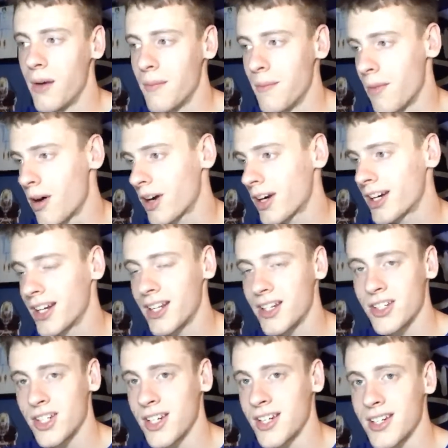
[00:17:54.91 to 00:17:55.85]
Marketing
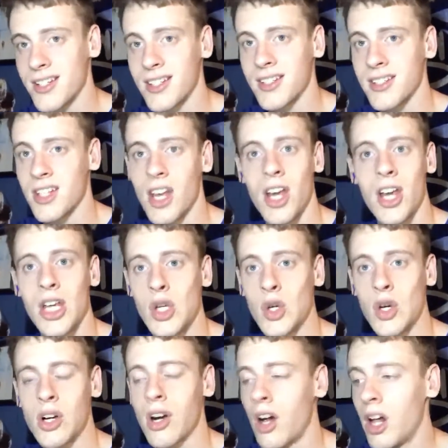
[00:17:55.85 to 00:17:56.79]
geniuses. You
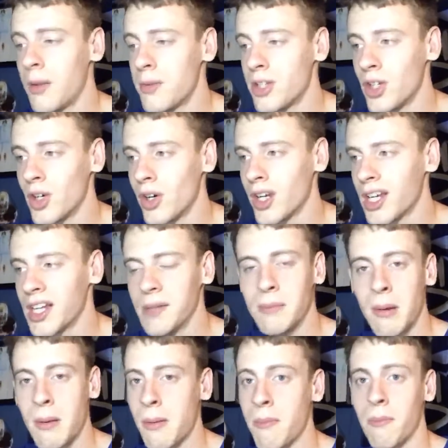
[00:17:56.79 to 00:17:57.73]
could call him annoying,
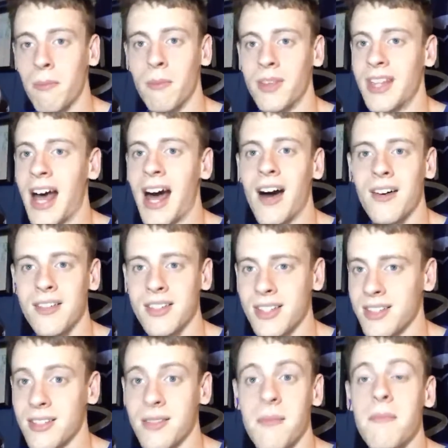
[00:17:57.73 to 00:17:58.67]
but
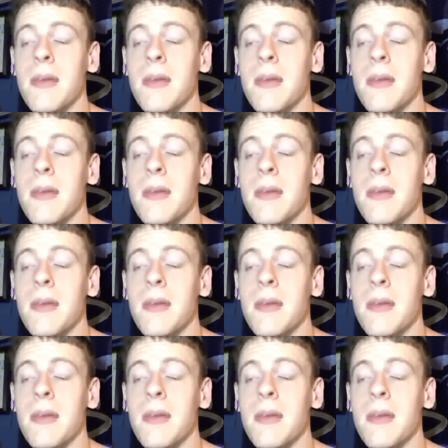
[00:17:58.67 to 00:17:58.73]
thousands,